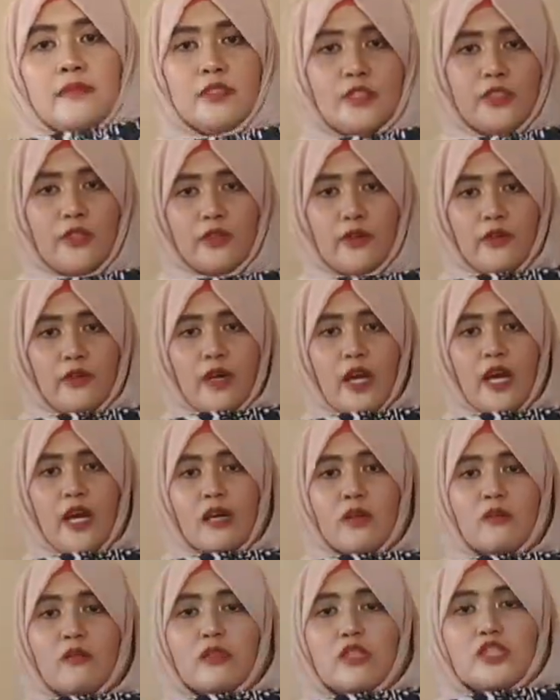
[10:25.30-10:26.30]
So
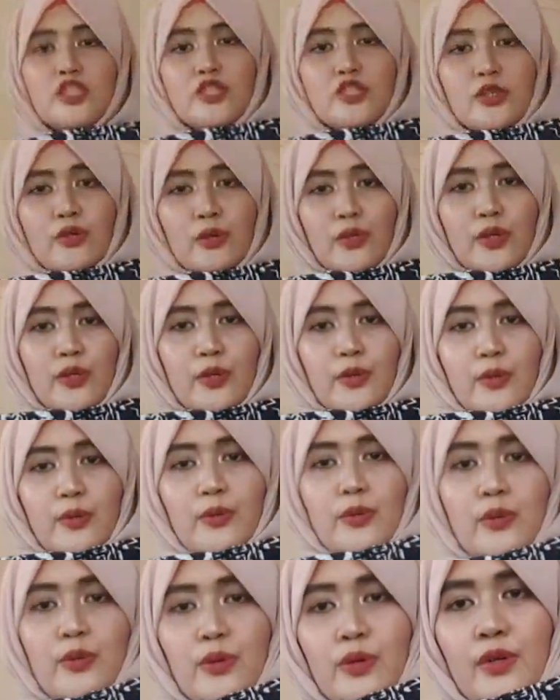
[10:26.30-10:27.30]
I will show
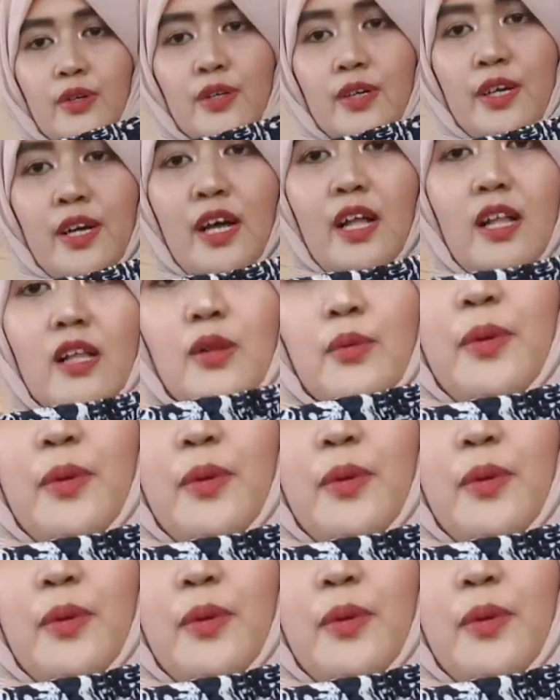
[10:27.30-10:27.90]
you. I'll